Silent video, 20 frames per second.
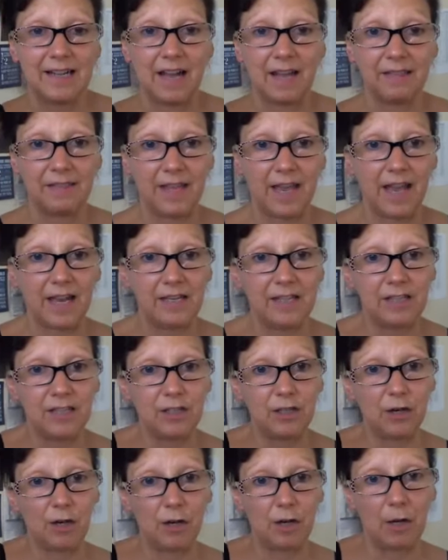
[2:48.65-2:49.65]
and then
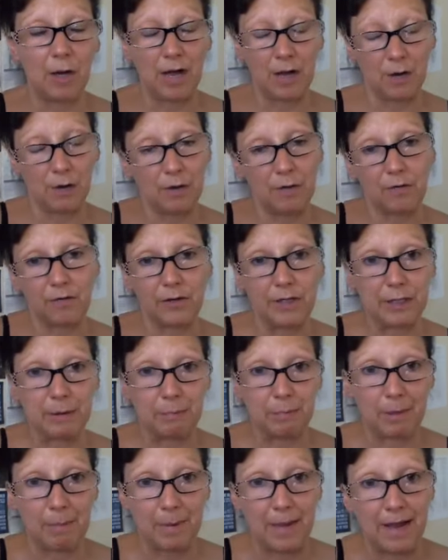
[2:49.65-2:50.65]
your
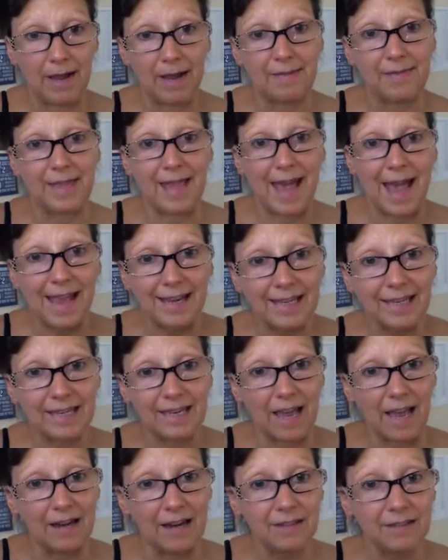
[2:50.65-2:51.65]
ovaries prepare the egg
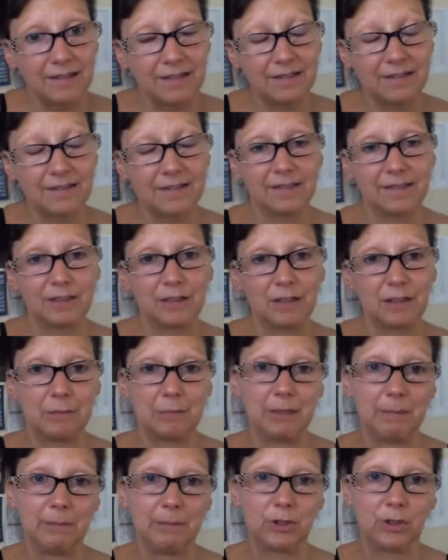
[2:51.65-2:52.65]
again to
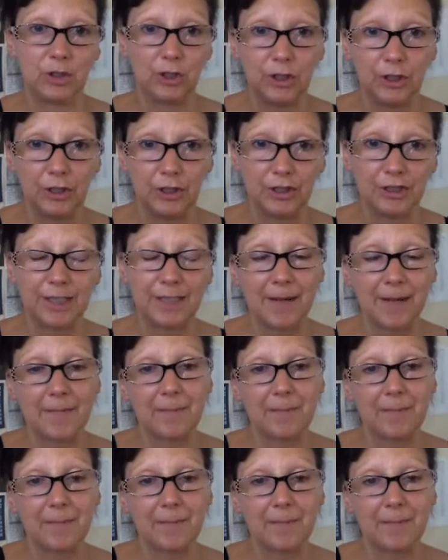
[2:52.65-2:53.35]
be matured